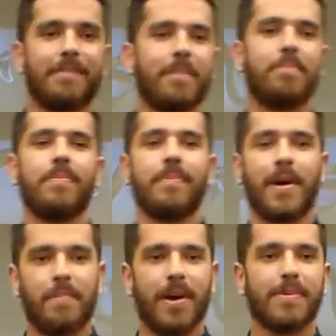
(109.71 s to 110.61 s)
My,
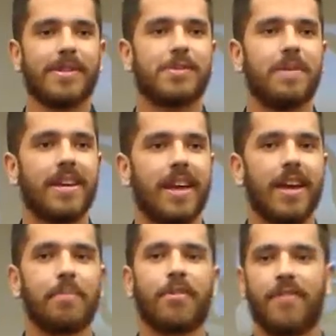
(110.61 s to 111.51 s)
my public
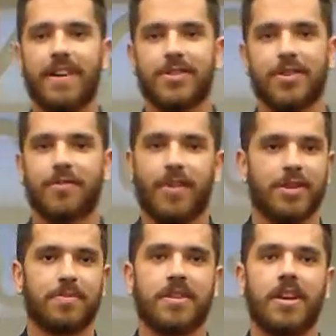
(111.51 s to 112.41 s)
speaking professor
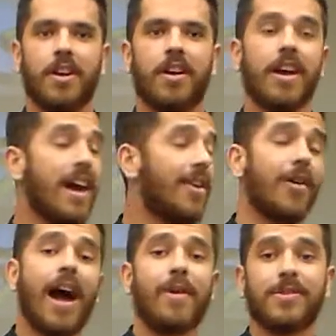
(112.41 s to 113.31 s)
freshman year, I don't
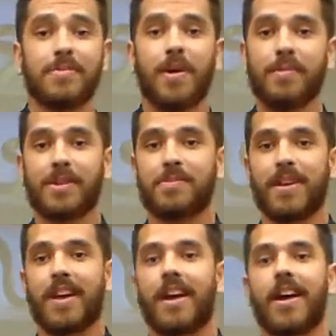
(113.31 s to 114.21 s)
know how he's a public
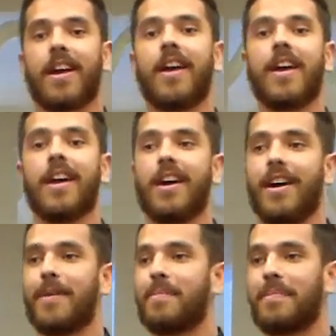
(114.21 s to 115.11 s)
speaking guy,
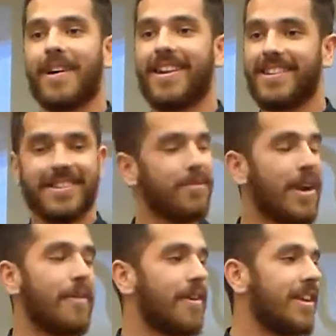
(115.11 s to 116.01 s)
um, but
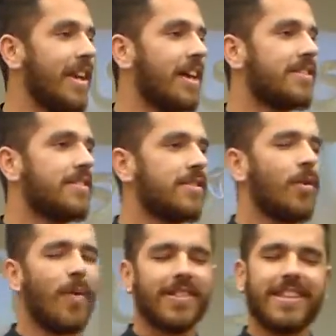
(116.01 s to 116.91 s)
whatever, he had, the
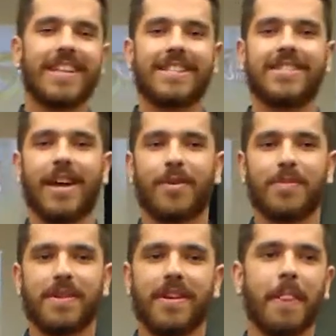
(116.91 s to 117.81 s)
one thing that stuck
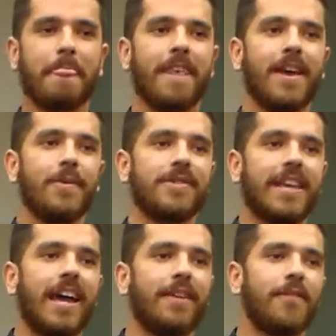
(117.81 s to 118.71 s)
with me was
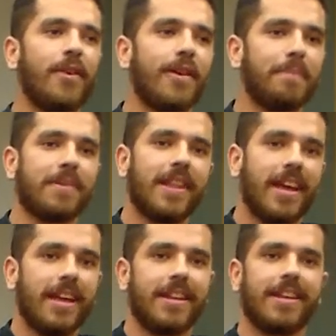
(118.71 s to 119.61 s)
that if you're on a
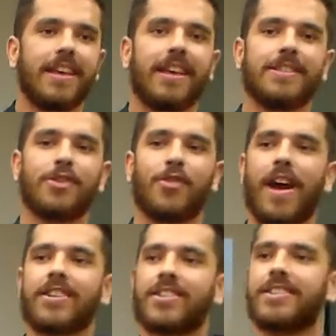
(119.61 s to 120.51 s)
plane and it's
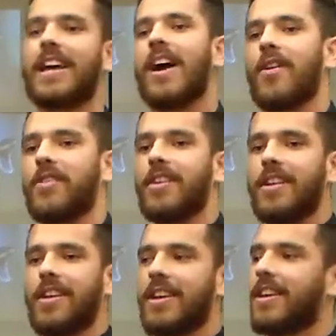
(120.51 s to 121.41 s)
crashing down,
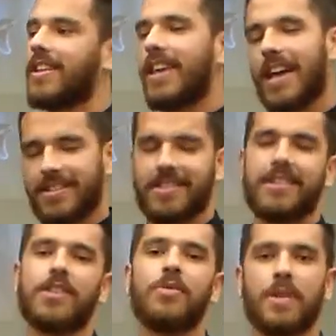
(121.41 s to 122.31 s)
yes,
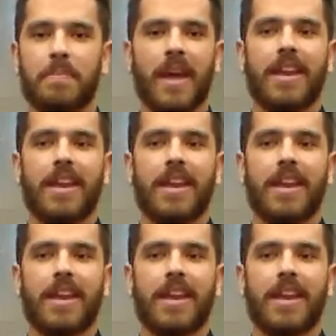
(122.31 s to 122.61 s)
you can